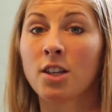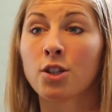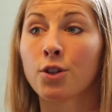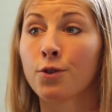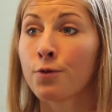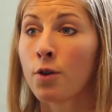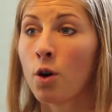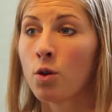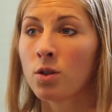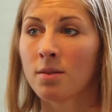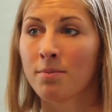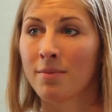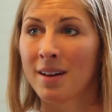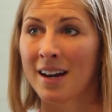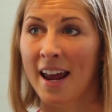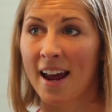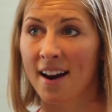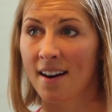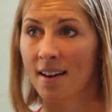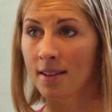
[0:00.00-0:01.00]
These are frozen
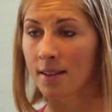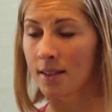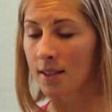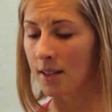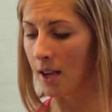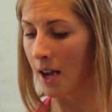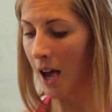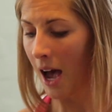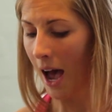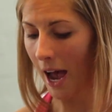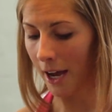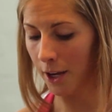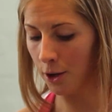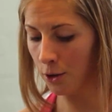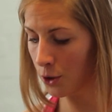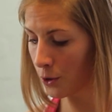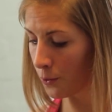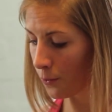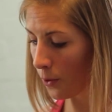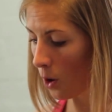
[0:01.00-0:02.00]
bananas. I
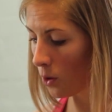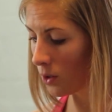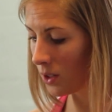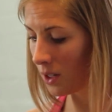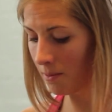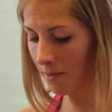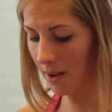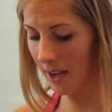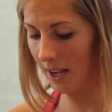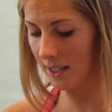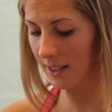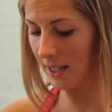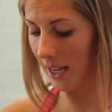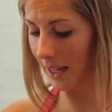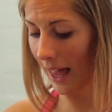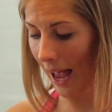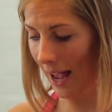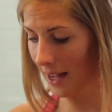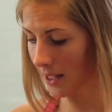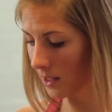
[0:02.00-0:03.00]
use frozen because they
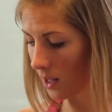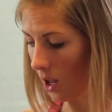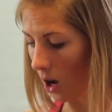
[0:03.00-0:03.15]
last